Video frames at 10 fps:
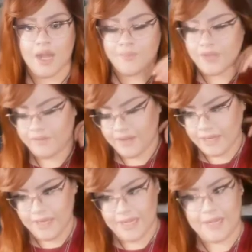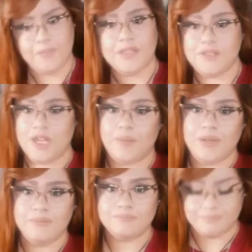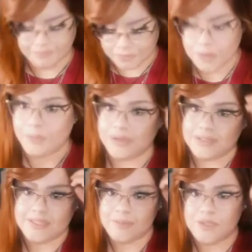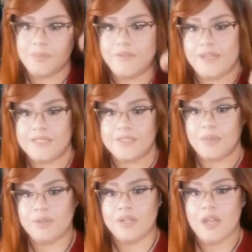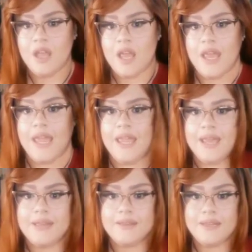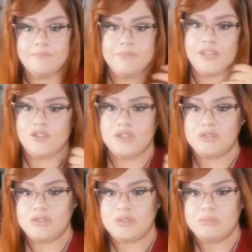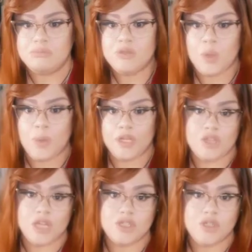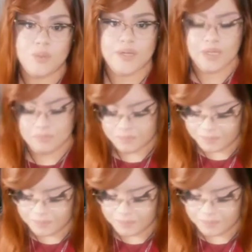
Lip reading: They're very stubborn. Your person seems to be very stubborn, and they just don't want to talk to you right now.